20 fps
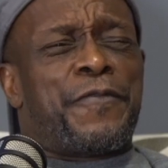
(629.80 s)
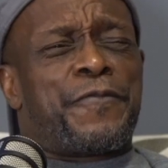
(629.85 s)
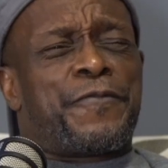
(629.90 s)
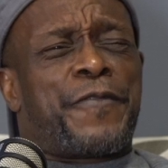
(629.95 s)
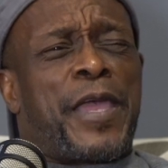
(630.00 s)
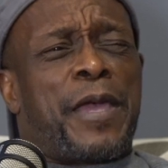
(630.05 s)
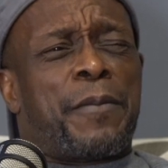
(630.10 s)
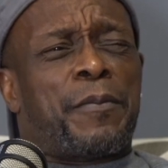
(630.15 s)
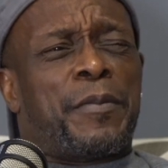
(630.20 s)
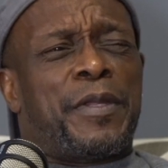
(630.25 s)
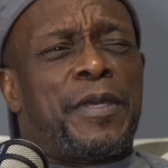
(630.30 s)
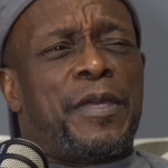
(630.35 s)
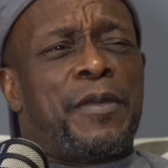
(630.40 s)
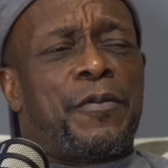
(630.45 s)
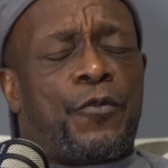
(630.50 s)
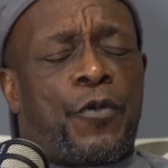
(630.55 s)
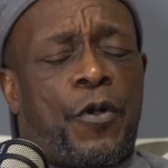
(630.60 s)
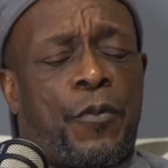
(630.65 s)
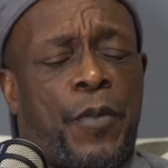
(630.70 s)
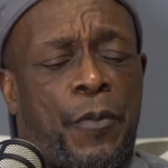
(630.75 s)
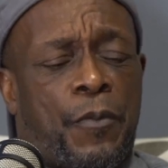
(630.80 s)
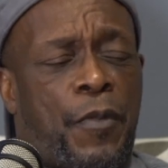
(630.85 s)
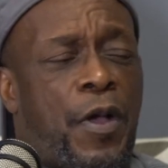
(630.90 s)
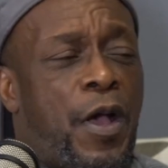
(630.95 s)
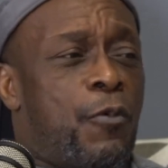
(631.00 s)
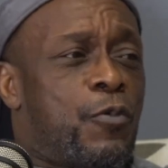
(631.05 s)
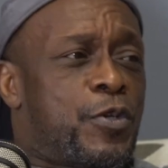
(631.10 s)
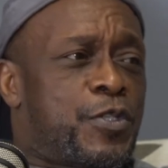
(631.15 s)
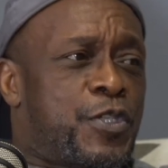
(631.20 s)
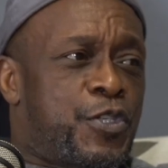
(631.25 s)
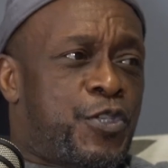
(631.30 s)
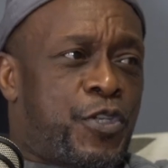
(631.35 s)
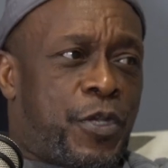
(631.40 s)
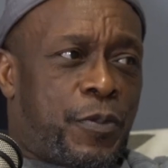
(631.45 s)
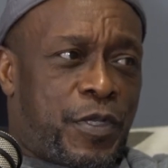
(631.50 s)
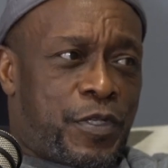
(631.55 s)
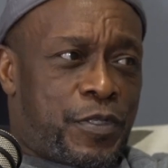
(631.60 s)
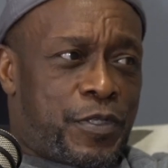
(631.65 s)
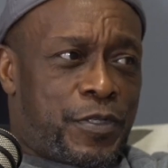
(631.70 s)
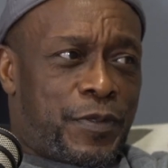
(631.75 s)
family, well, my mom was a
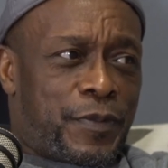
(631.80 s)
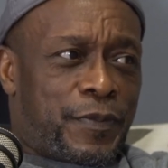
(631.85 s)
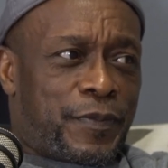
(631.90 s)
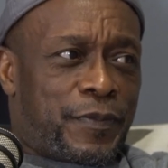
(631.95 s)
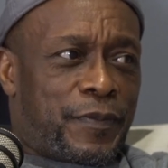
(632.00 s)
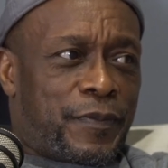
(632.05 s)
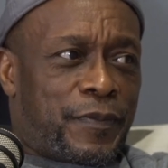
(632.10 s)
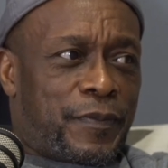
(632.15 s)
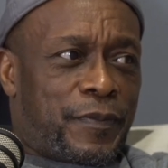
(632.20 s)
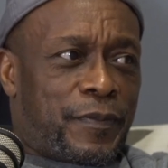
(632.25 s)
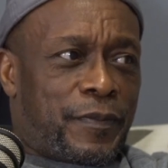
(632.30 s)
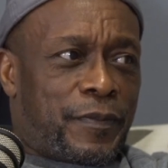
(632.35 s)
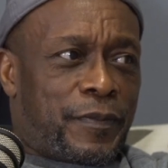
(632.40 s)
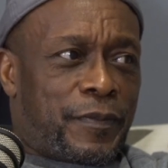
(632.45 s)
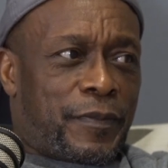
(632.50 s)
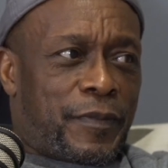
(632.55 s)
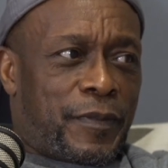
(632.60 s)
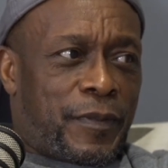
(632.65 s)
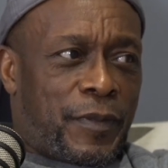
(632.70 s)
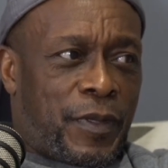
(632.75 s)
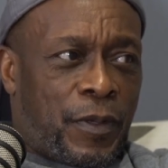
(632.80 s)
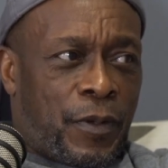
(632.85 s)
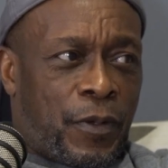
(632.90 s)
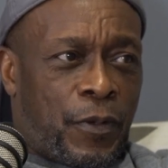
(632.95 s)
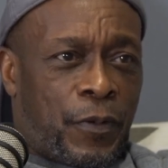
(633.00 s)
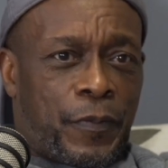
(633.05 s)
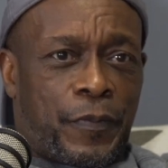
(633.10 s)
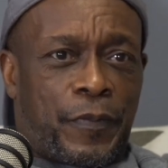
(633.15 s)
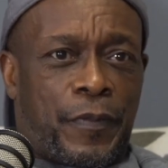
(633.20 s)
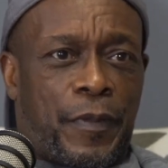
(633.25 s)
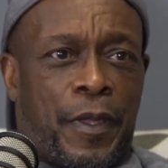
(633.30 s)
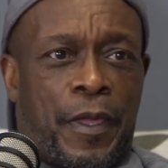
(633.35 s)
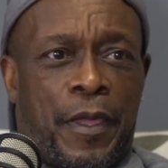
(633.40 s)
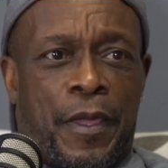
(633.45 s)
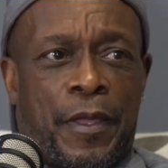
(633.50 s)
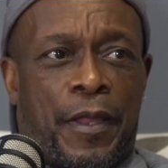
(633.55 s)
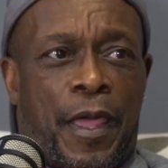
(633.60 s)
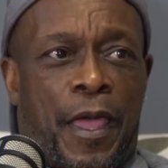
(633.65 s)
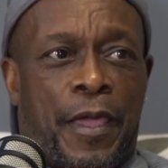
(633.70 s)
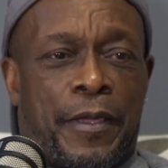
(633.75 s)
gymnast, and
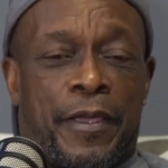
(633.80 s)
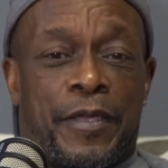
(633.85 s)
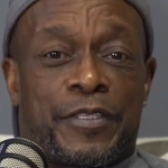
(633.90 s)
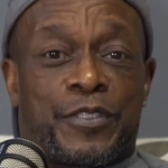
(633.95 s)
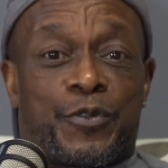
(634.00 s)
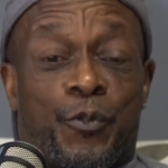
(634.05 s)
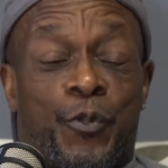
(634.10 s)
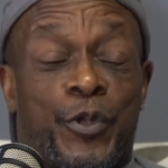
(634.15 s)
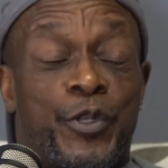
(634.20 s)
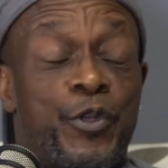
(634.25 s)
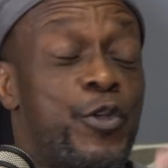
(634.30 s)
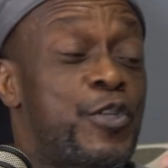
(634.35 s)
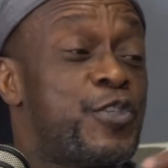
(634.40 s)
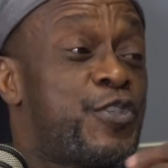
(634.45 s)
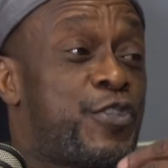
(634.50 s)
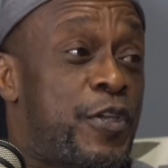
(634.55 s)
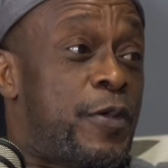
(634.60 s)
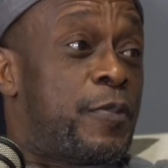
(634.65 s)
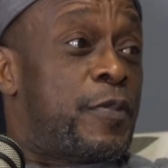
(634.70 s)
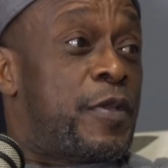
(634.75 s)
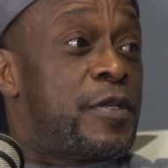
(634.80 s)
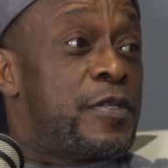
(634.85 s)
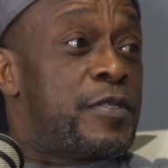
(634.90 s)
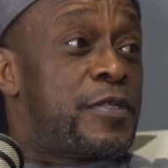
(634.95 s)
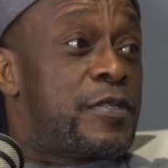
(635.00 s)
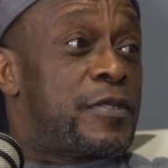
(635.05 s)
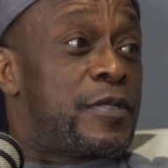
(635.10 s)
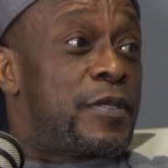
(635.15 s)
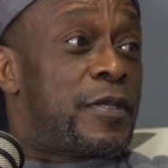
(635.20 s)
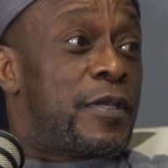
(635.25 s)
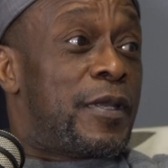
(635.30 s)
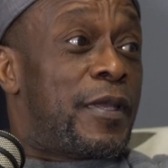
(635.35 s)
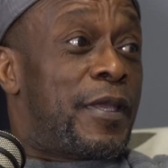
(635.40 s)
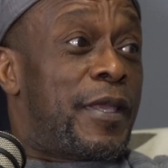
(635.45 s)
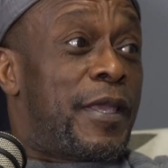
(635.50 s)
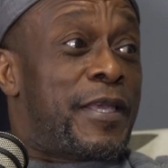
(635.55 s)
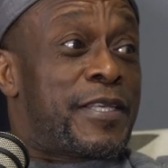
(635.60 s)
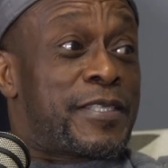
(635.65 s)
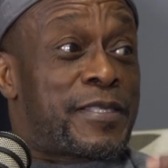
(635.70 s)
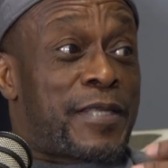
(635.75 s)
I guess when you're a gymnast,
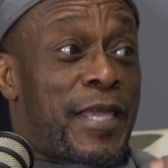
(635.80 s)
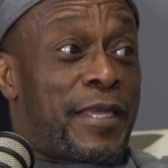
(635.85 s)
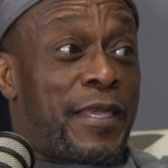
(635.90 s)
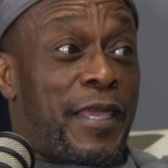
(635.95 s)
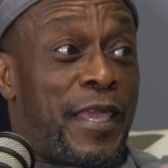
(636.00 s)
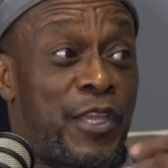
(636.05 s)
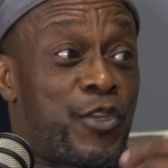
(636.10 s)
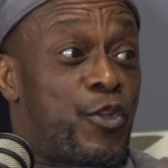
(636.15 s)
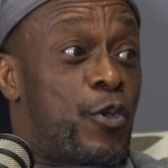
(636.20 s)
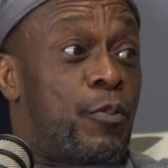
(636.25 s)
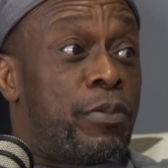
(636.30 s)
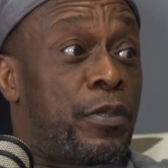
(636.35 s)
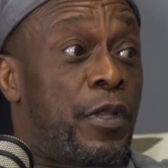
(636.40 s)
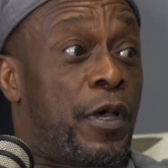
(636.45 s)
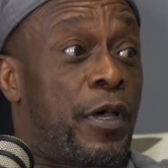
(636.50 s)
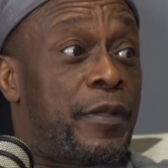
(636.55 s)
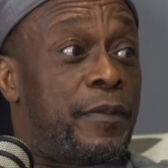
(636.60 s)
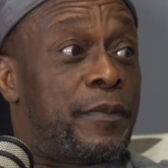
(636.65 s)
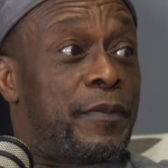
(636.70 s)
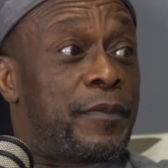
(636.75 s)
it's like in your blood.